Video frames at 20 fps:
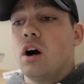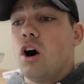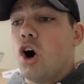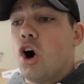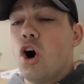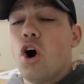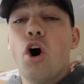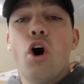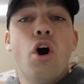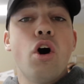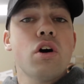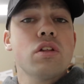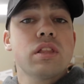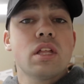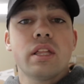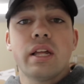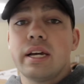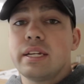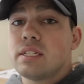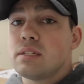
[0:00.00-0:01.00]
All the
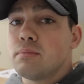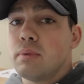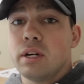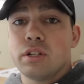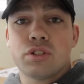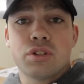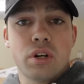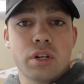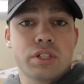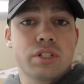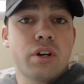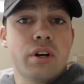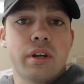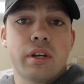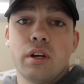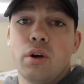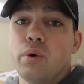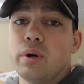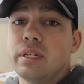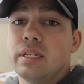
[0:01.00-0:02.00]
lights in my truck
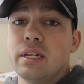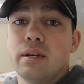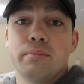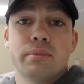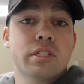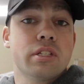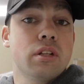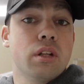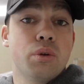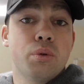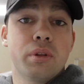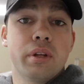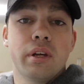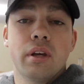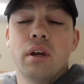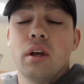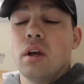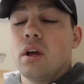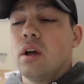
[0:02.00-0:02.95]
started going dim slowly.